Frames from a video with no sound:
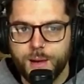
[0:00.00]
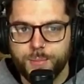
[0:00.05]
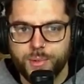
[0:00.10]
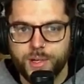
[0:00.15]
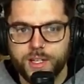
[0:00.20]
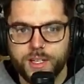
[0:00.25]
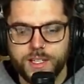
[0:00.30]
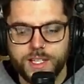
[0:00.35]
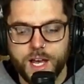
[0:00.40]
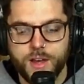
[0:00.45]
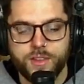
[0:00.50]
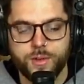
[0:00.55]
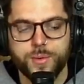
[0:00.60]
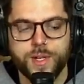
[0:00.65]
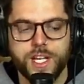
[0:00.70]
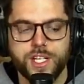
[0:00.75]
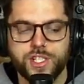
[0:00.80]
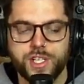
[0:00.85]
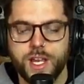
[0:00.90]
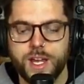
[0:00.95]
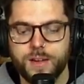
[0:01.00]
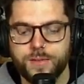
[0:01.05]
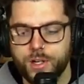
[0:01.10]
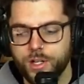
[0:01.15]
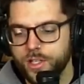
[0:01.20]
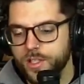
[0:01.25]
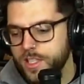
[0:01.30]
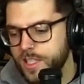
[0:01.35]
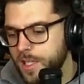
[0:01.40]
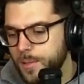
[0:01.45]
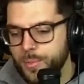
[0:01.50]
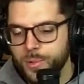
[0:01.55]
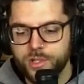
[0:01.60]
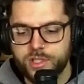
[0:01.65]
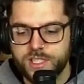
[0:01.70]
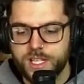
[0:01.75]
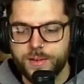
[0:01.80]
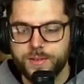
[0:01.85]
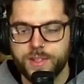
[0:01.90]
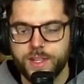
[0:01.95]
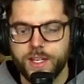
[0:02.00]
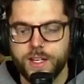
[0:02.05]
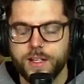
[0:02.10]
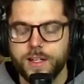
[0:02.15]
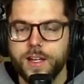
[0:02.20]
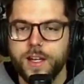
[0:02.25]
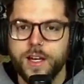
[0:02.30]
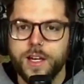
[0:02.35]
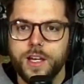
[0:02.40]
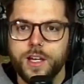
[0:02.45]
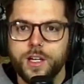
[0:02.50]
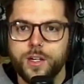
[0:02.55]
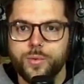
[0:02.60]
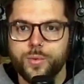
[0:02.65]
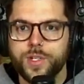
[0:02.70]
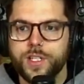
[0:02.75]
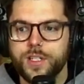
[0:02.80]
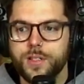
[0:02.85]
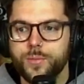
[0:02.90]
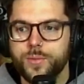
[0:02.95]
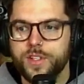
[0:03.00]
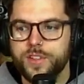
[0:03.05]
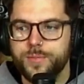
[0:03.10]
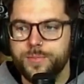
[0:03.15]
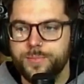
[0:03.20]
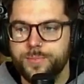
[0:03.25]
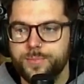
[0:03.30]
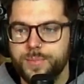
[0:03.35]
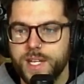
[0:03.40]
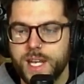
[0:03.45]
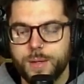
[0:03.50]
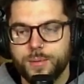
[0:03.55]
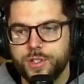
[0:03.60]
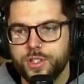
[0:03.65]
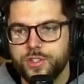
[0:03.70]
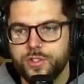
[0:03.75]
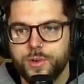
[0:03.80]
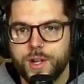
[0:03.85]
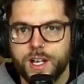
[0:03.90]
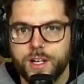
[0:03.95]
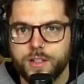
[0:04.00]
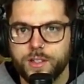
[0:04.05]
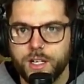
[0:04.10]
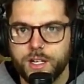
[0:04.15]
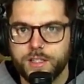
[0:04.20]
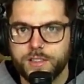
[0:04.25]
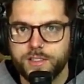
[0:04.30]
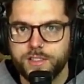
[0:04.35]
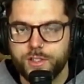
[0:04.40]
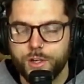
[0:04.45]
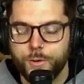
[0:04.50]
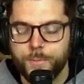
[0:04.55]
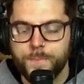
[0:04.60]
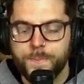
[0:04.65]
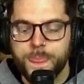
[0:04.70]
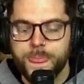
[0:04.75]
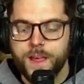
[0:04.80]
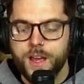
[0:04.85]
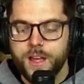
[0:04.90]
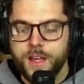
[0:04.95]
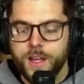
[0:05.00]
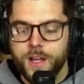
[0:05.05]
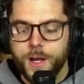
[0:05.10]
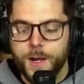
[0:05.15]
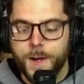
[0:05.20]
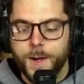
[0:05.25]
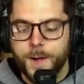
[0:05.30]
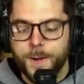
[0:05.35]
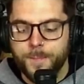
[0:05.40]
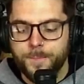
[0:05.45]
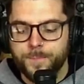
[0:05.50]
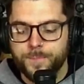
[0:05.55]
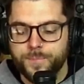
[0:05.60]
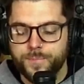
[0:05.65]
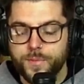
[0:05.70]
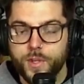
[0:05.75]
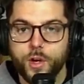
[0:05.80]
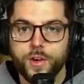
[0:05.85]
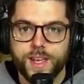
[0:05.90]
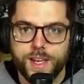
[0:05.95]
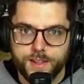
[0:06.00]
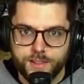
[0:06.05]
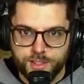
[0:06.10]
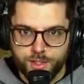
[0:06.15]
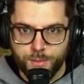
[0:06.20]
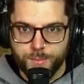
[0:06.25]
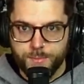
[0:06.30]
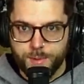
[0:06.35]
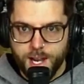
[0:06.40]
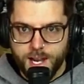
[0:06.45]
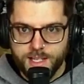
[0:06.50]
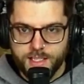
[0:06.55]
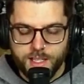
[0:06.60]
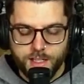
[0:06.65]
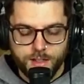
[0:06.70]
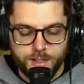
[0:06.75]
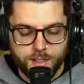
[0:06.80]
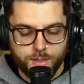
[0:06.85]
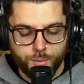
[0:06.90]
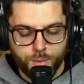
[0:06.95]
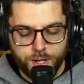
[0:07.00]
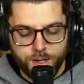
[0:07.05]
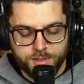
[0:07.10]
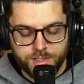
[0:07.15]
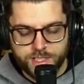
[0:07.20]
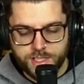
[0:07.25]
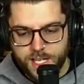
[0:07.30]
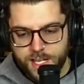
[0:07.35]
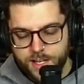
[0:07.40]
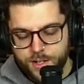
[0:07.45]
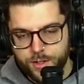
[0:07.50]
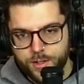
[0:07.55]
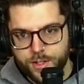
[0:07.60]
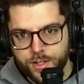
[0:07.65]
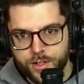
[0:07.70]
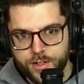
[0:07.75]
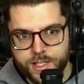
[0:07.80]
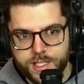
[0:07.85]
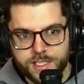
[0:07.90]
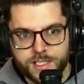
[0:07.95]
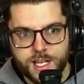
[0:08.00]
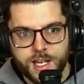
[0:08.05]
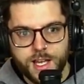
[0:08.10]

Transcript: but now that we actually have our clippers and everything, we've been able to do haircuts. So oh yeah, so my idea, what I was saying earlier is